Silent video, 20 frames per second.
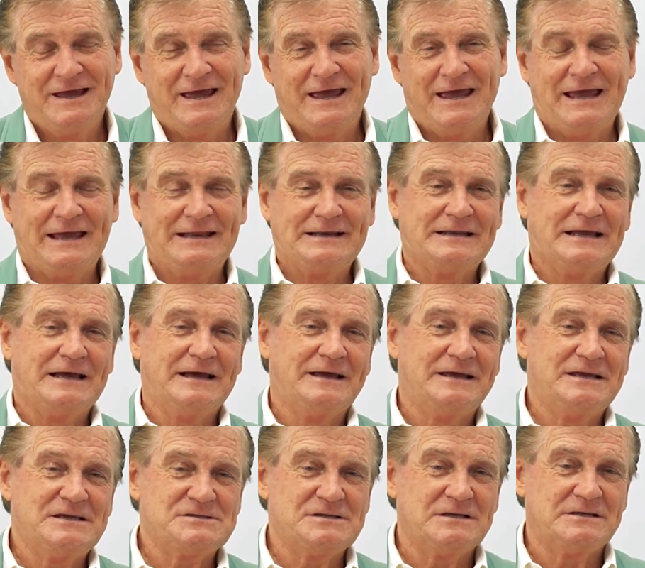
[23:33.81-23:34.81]
And uh,
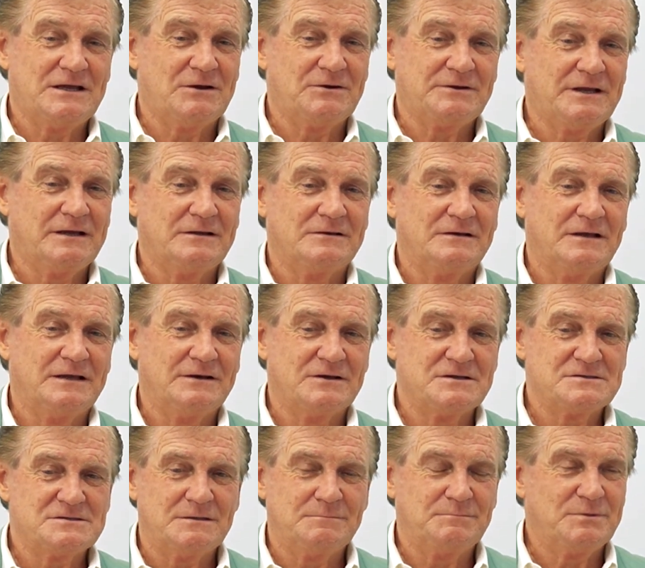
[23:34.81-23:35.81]
he said, No, I don't. And I
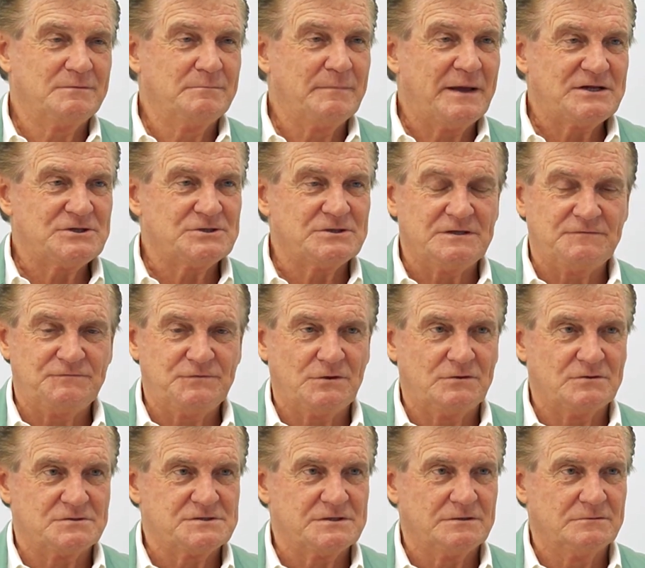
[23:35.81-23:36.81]
said, But imagine if you
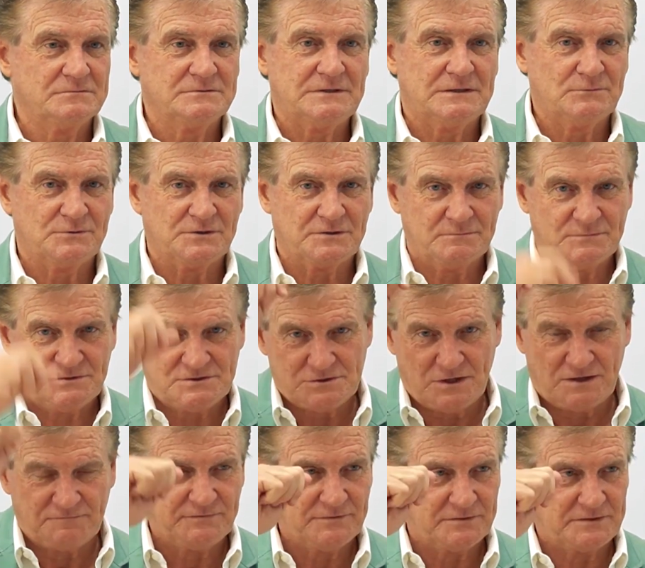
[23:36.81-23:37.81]
could sell with
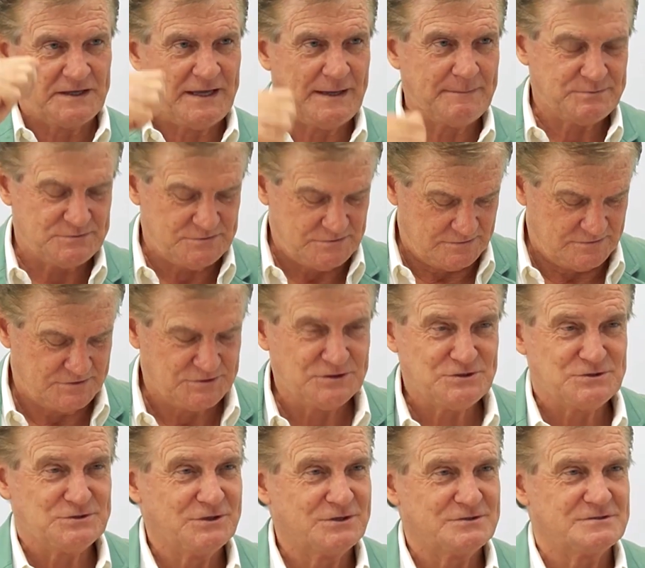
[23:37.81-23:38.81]
Seinfeld caps and t
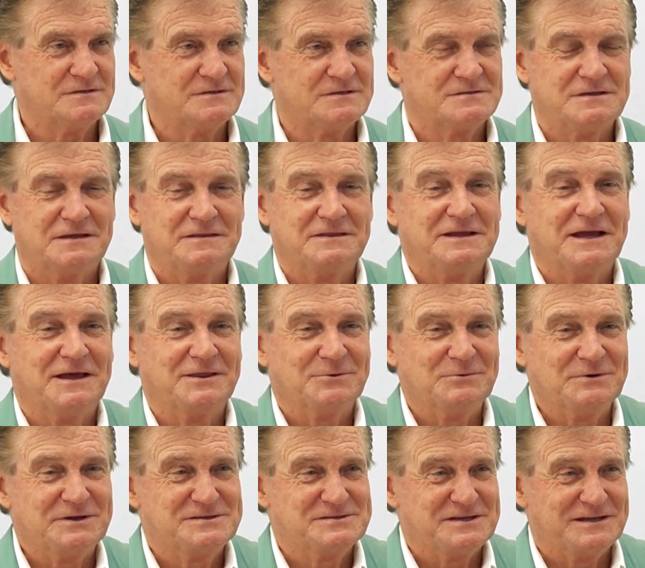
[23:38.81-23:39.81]
shirts and this, that, and the other.
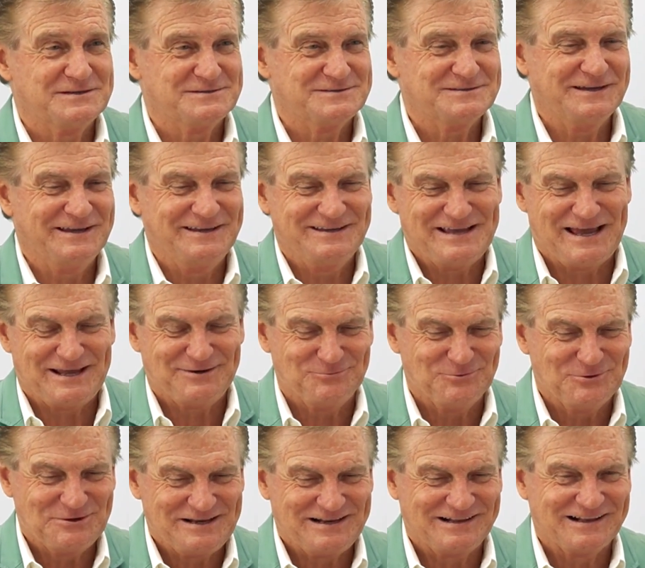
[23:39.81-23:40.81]
And he says, He had
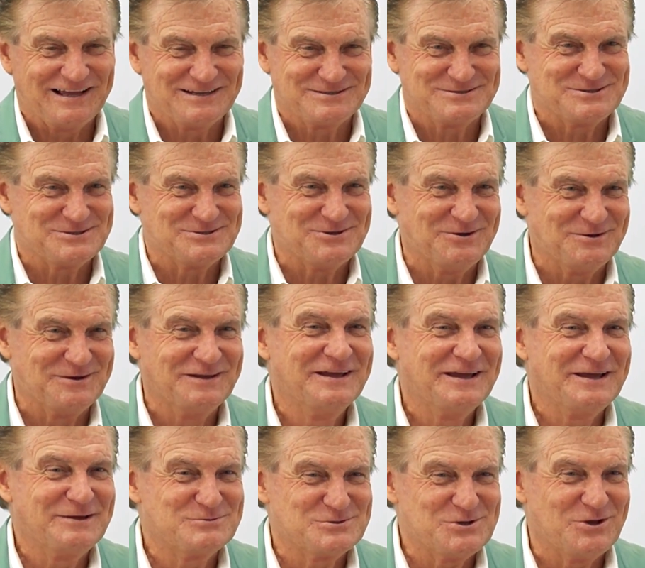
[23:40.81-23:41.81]
really glasses on it.
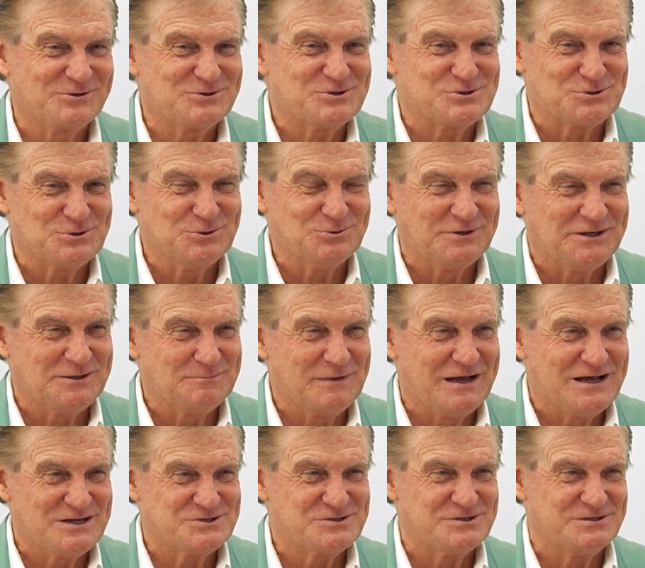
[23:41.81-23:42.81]
He was like the school
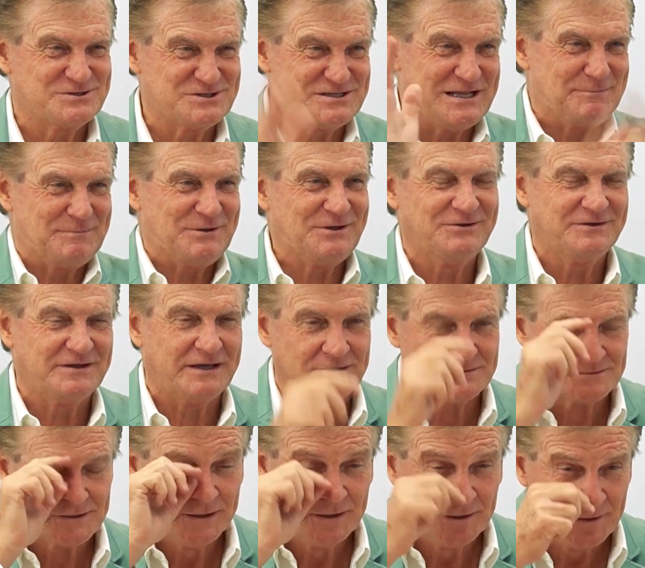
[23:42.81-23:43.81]
headmaster slapping. He
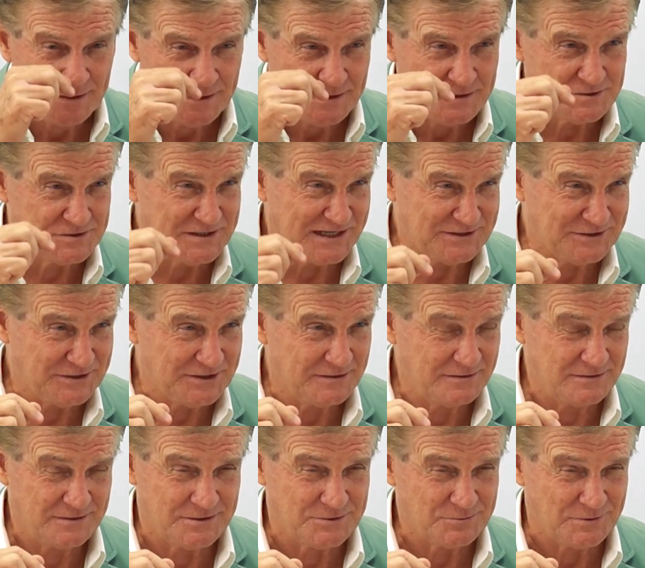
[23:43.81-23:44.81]
goes,
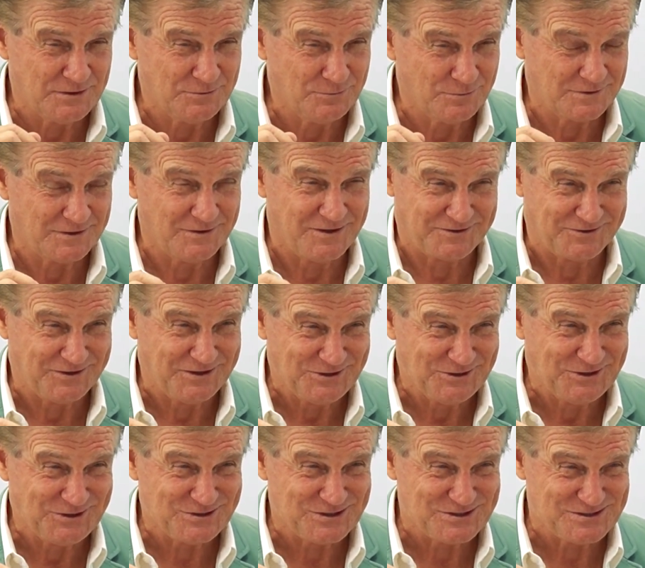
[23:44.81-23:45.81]
JD, do I look hmm. like I
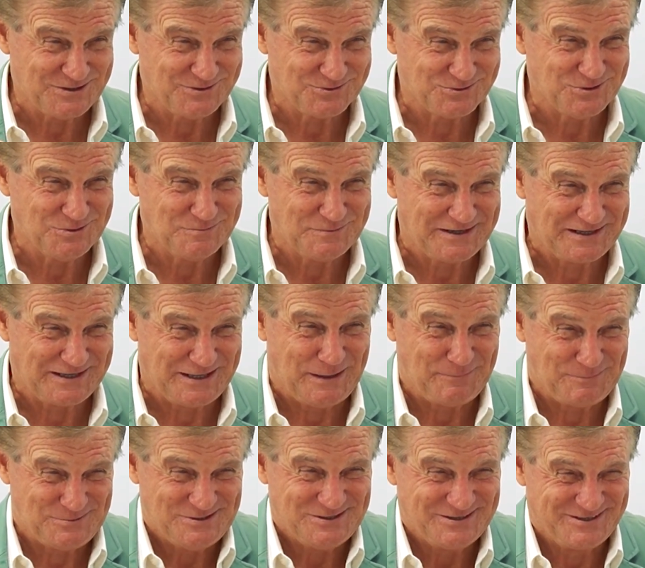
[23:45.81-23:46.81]
need to sell too many
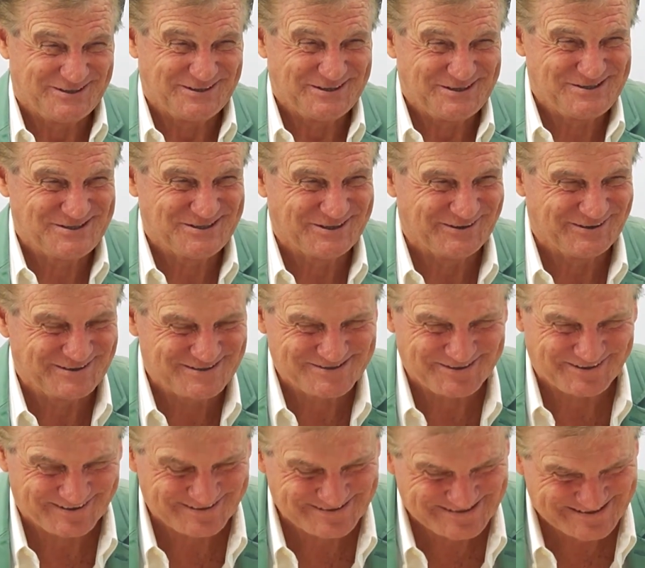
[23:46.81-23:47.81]
caps and t-shirts?
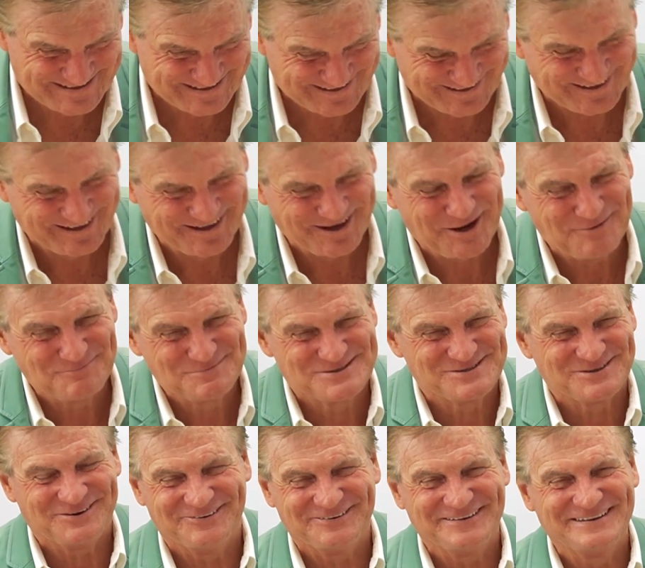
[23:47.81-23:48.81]
I said, I'm
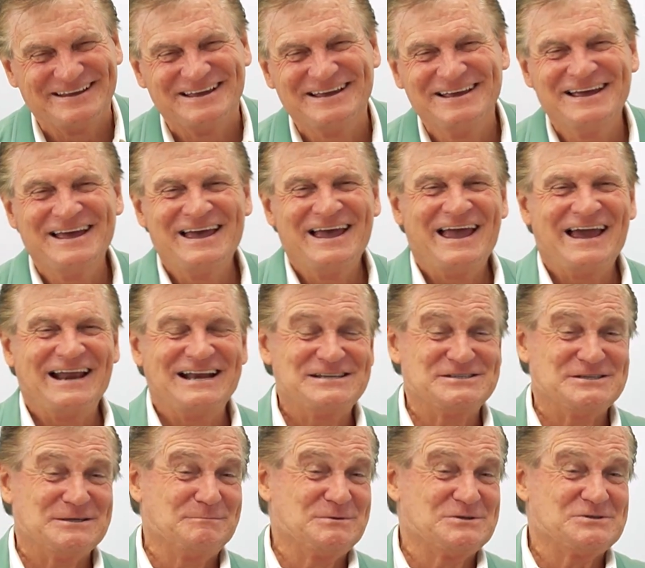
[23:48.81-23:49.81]
sorry. And he
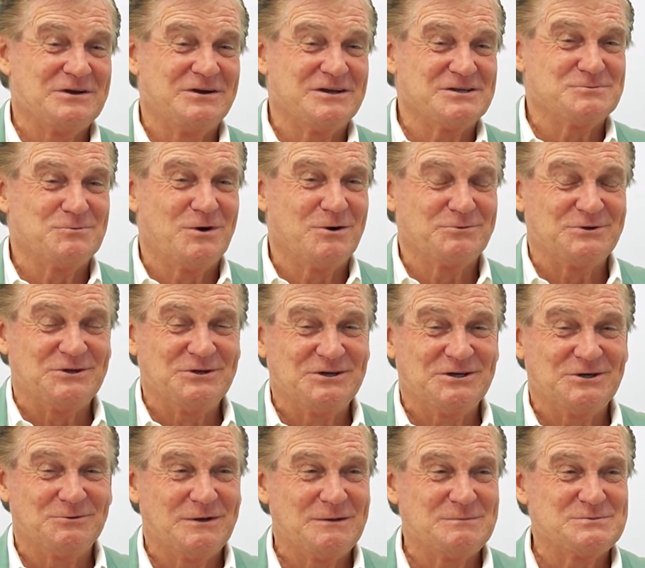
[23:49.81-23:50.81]
said, besides, why would I
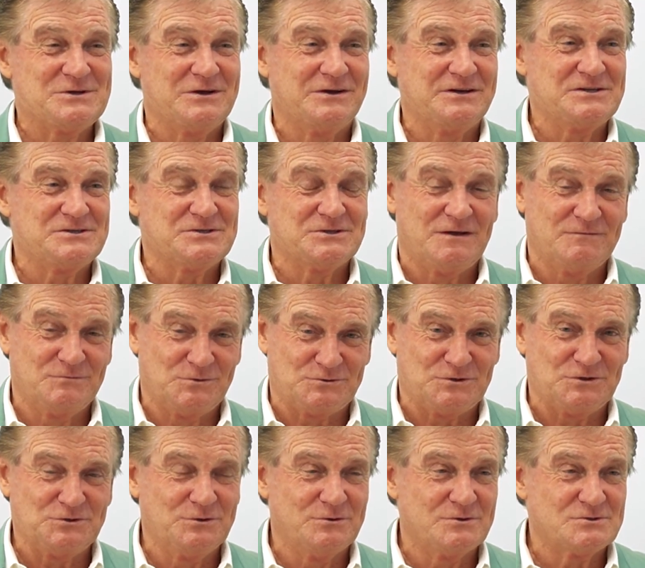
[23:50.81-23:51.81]
do a website? He said, I've looked
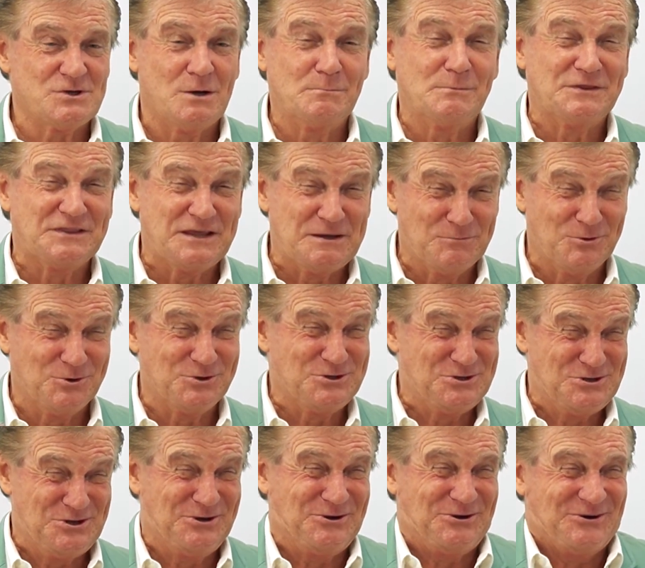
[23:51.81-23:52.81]
at yours. I'm on there more
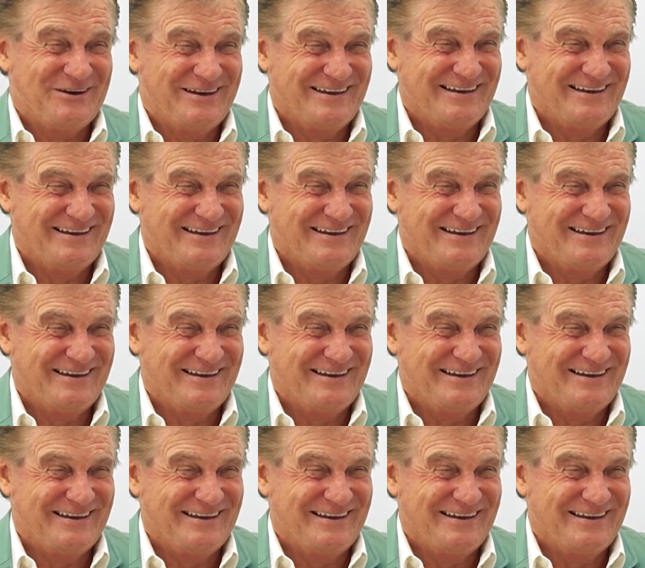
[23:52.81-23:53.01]
than you.